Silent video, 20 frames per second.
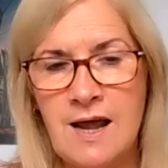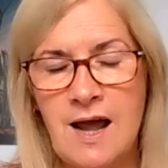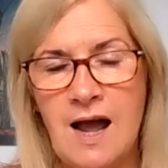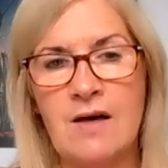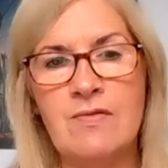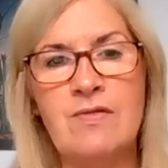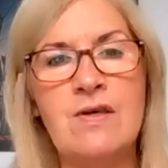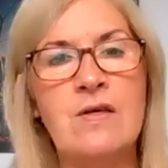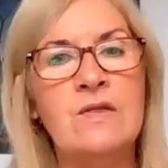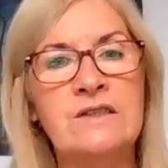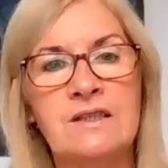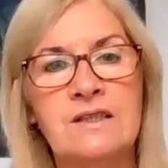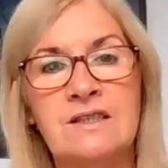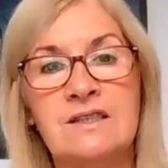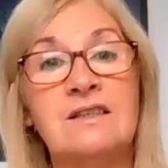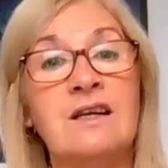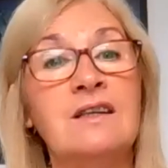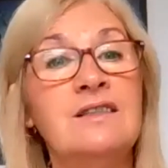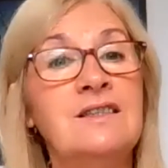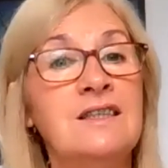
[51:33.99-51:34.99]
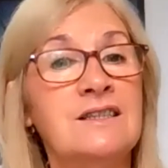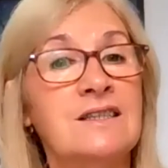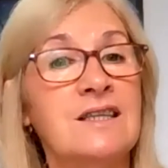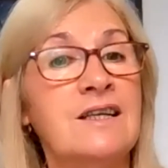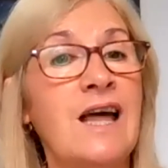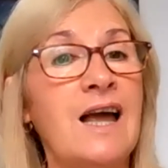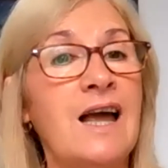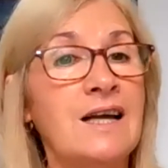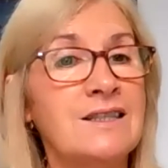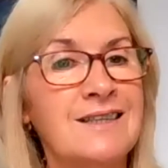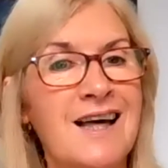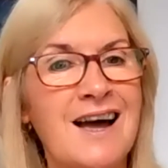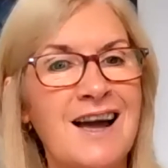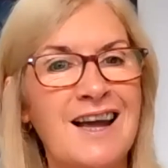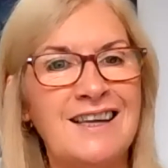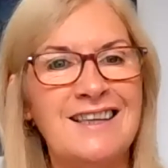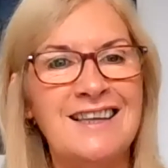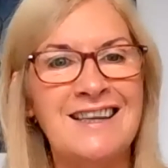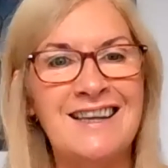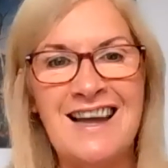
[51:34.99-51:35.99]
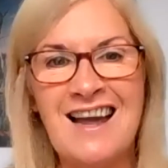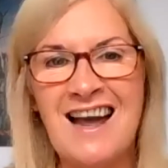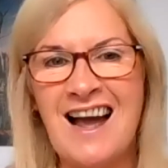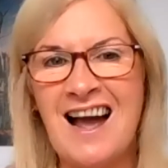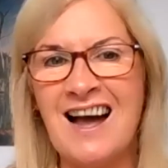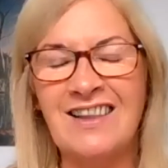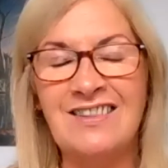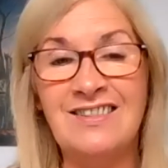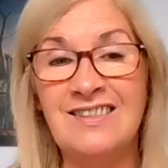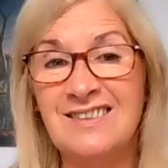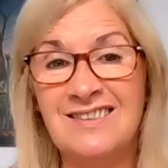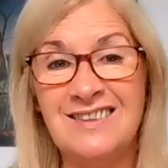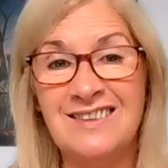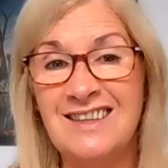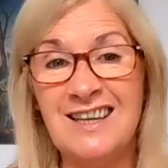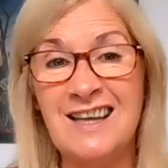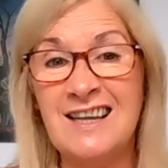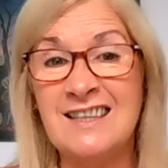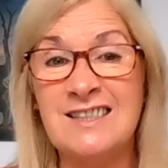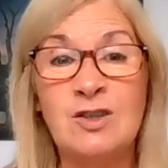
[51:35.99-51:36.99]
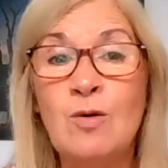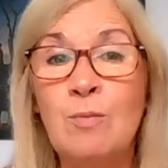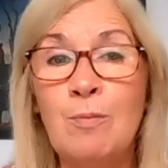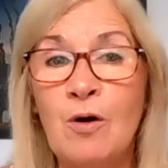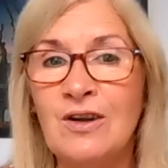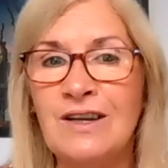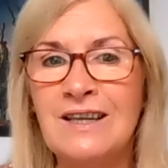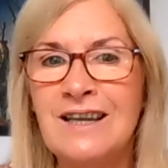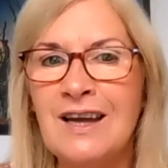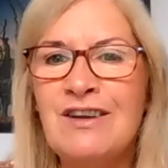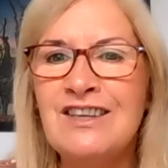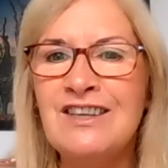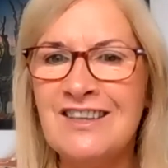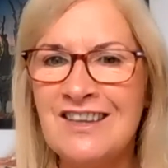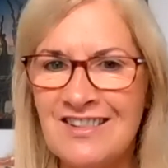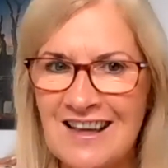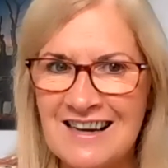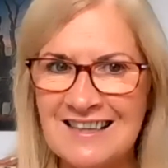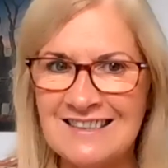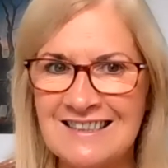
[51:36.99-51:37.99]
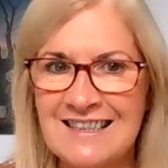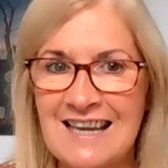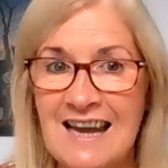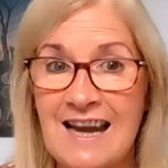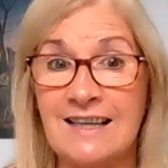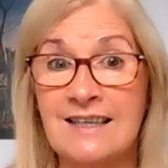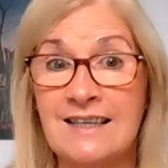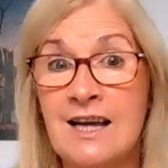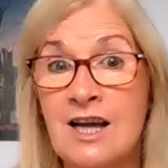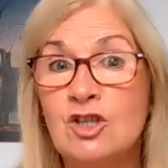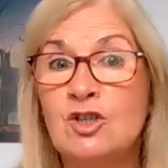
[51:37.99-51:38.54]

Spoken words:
and then there's a study as a next line, and it's no point giving you that again.